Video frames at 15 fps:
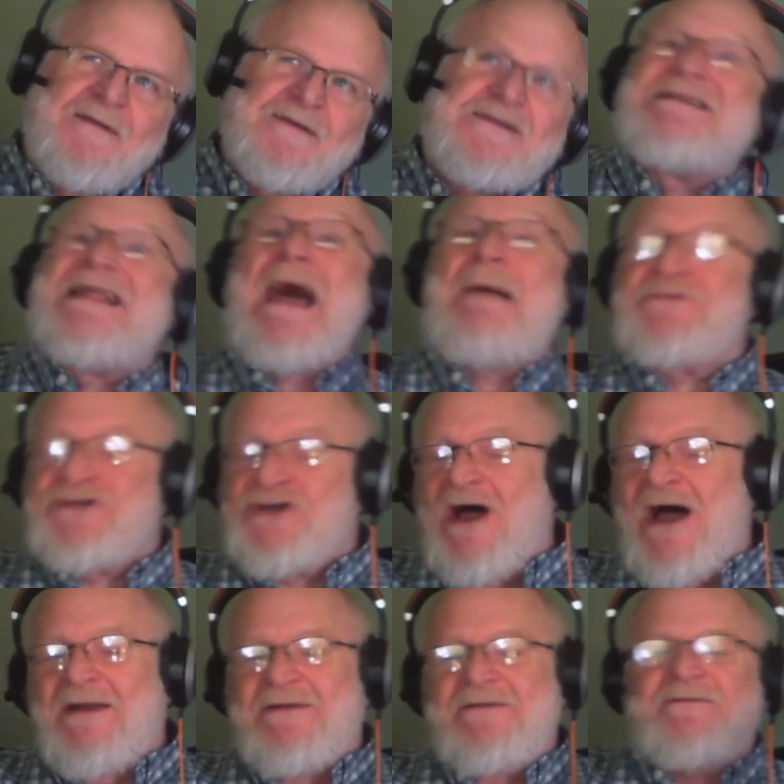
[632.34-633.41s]

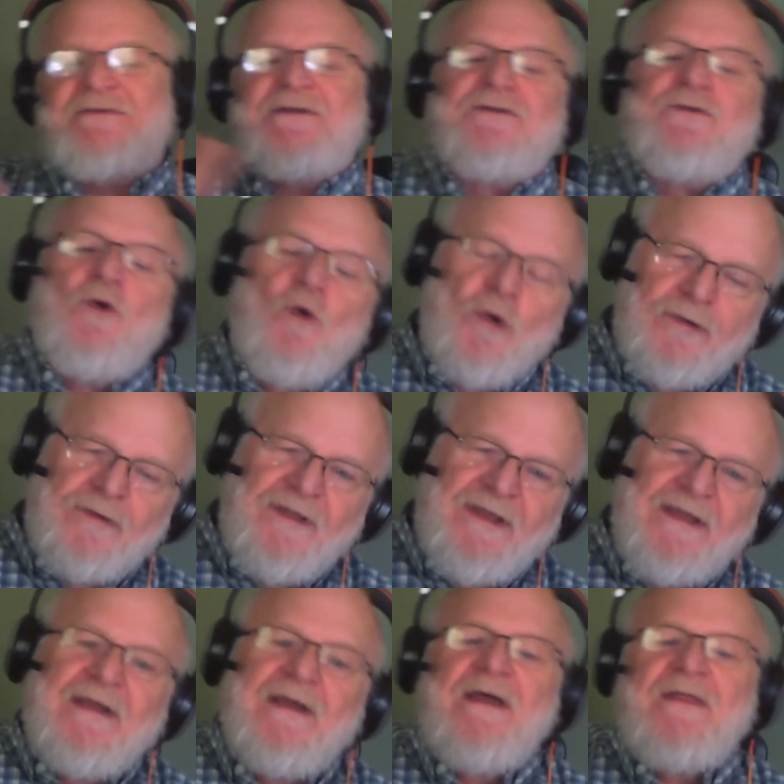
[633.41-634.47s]
snapshotted
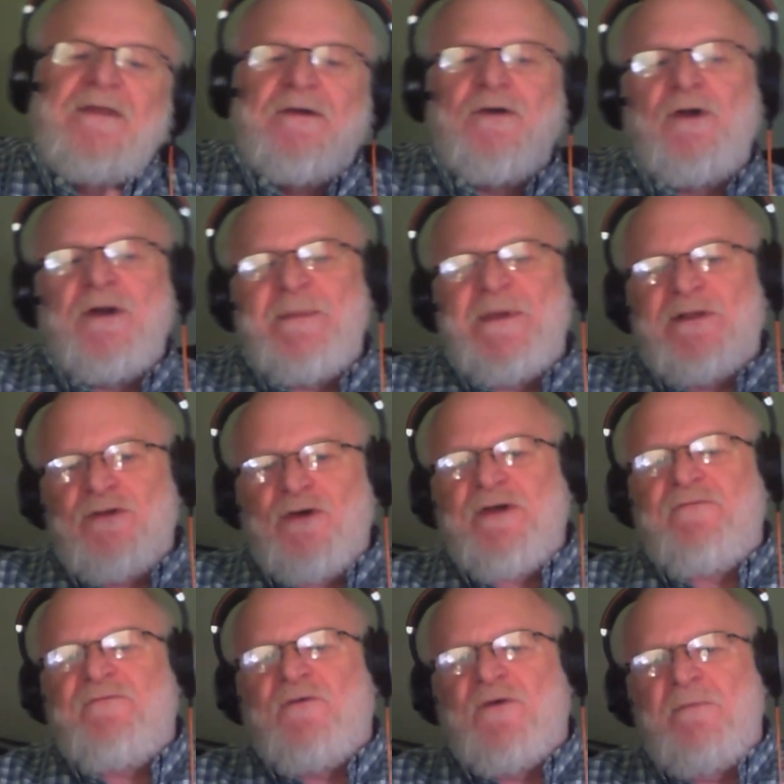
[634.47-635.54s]
quarterly. They're going to be
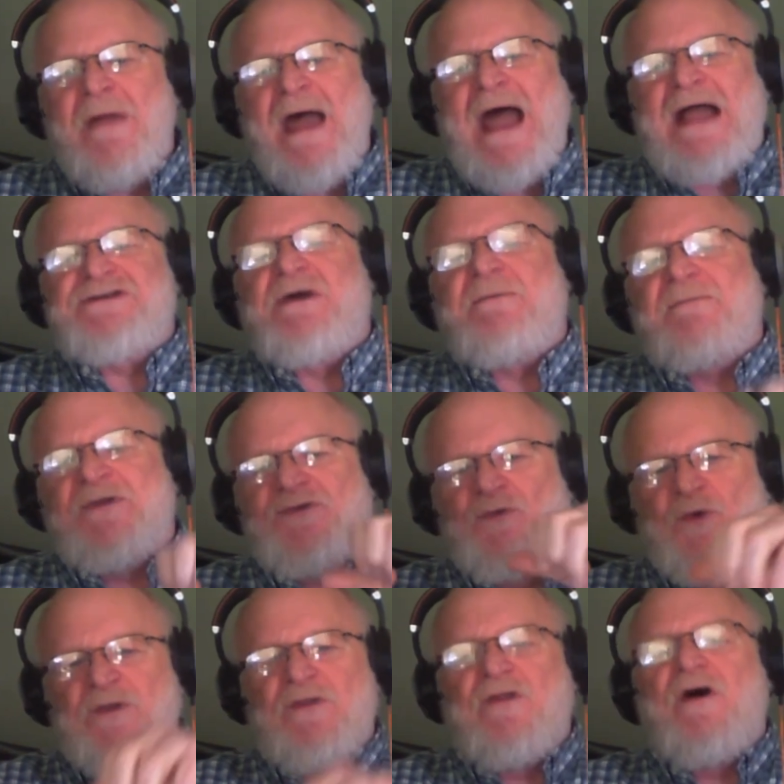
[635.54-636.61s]
looking for a matchup
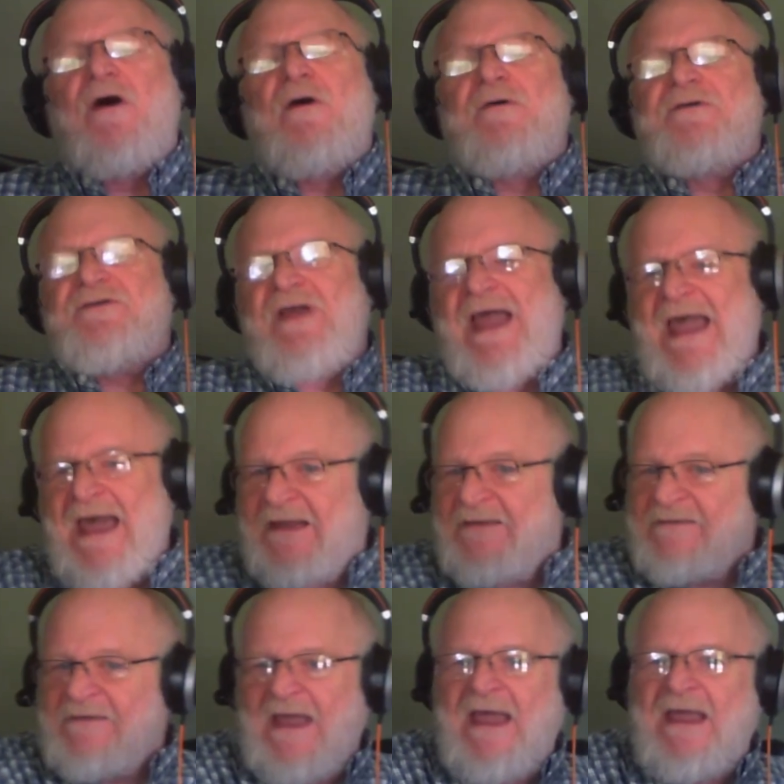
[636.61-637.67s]
between those
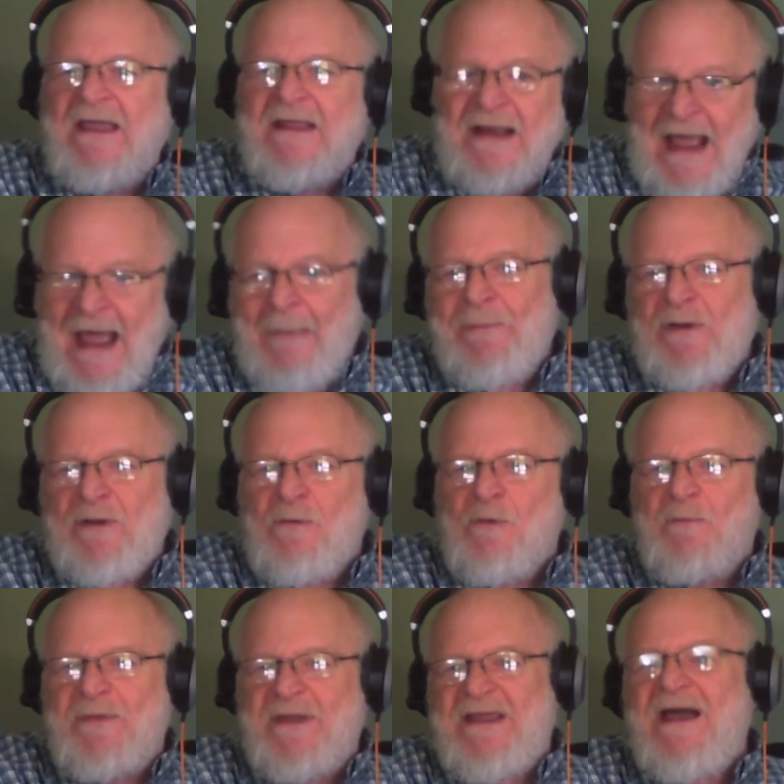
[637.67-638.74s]
and an
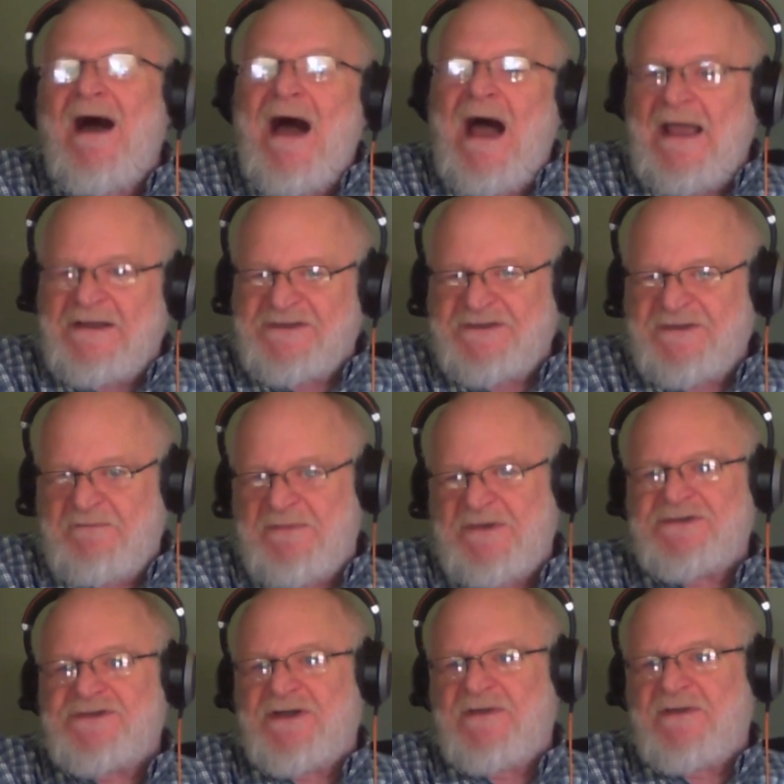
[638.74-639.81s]
applicable PI
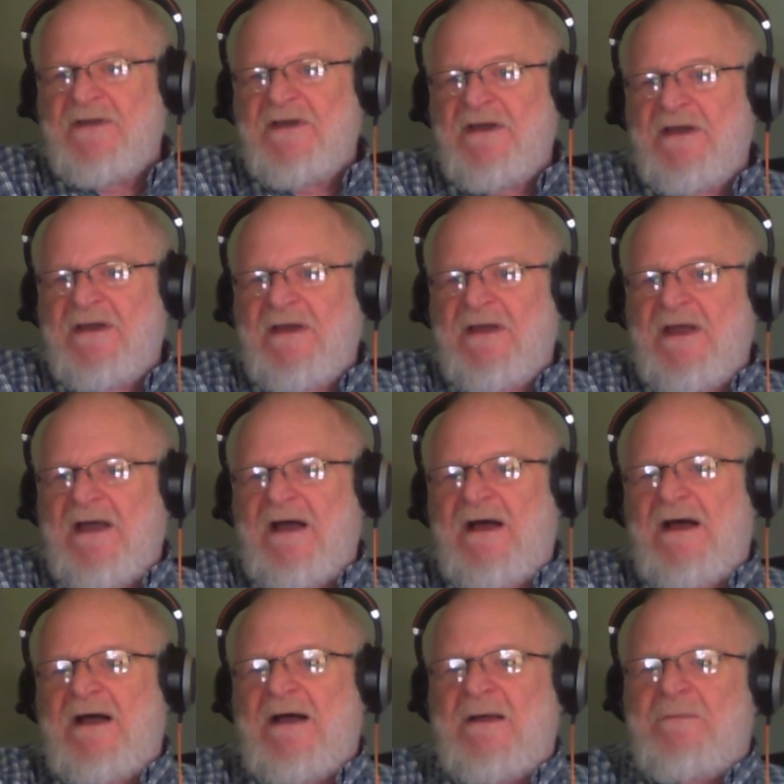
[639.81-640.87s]
submission.
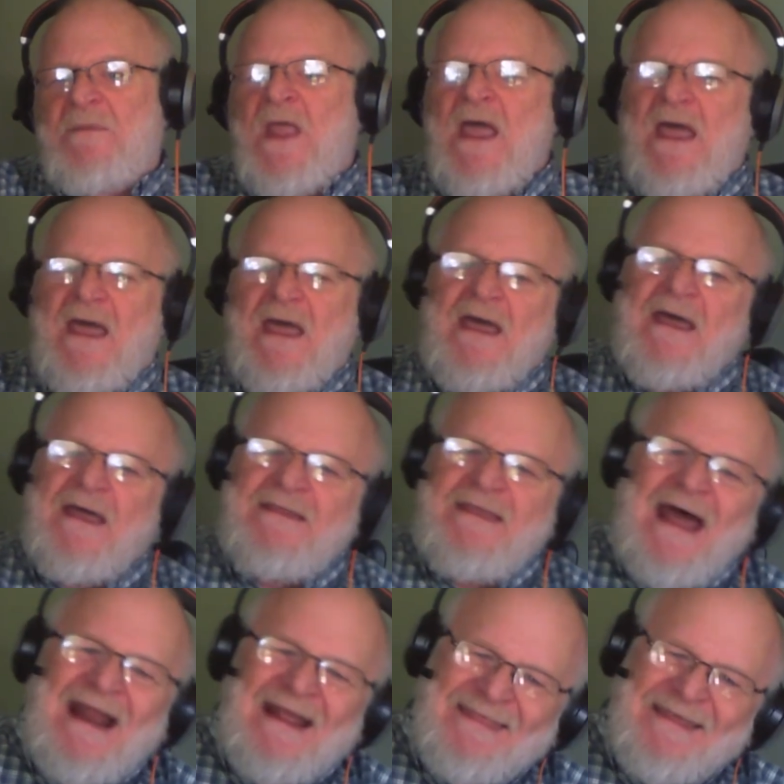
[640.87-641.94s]
And
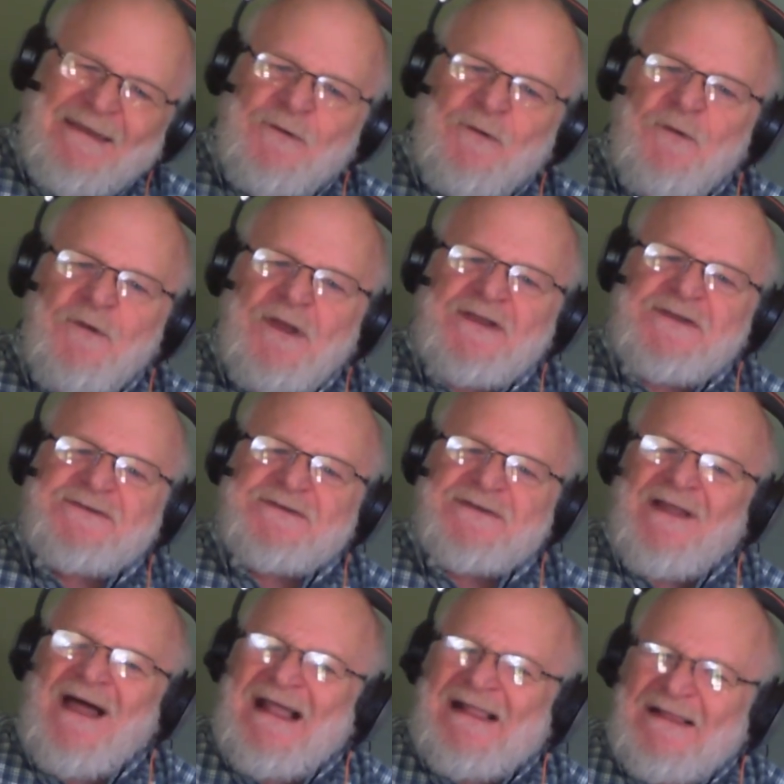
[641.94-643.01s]
that, I think, is
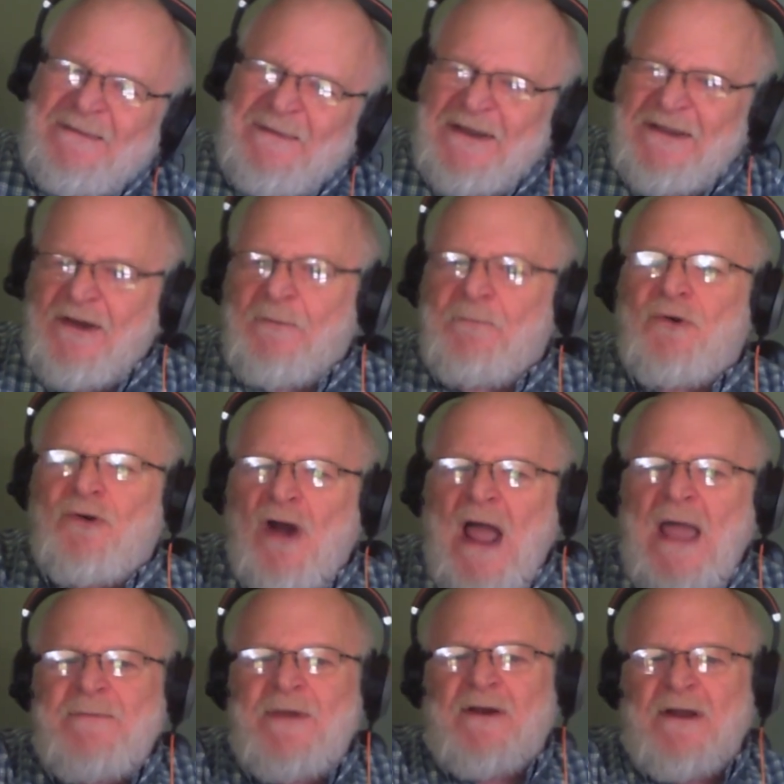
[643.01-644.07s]
likely to be their
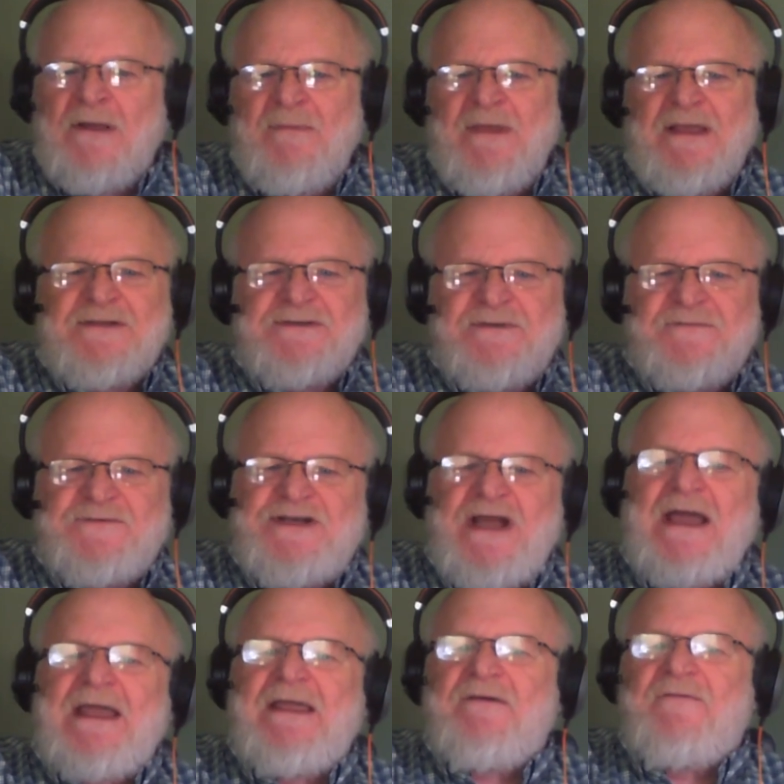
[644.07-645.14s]
primary means of
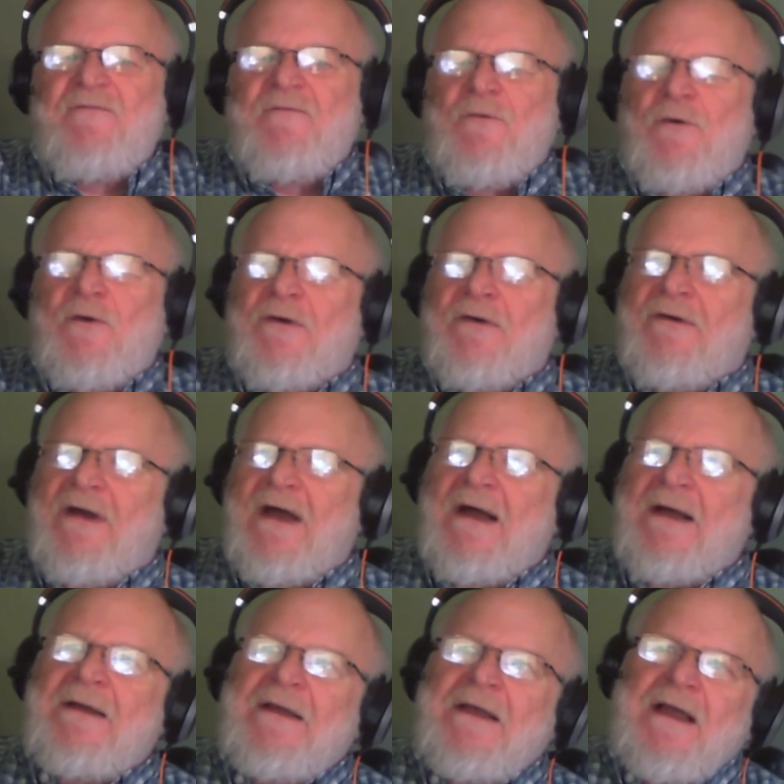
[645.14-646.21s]
checking for